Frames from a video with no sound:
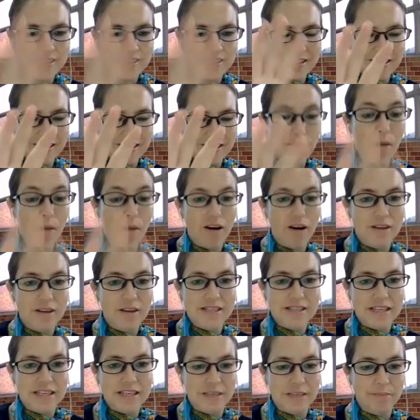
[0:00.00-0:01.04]
mark
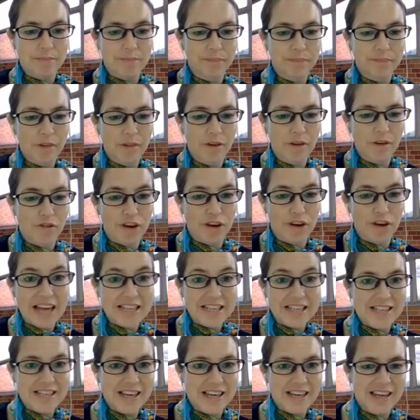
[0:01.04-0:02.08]
scheme for an
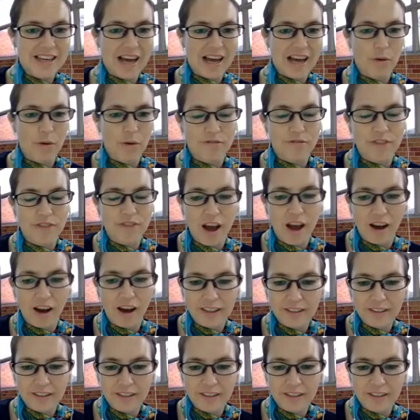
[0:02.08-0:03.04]
essay out of 9.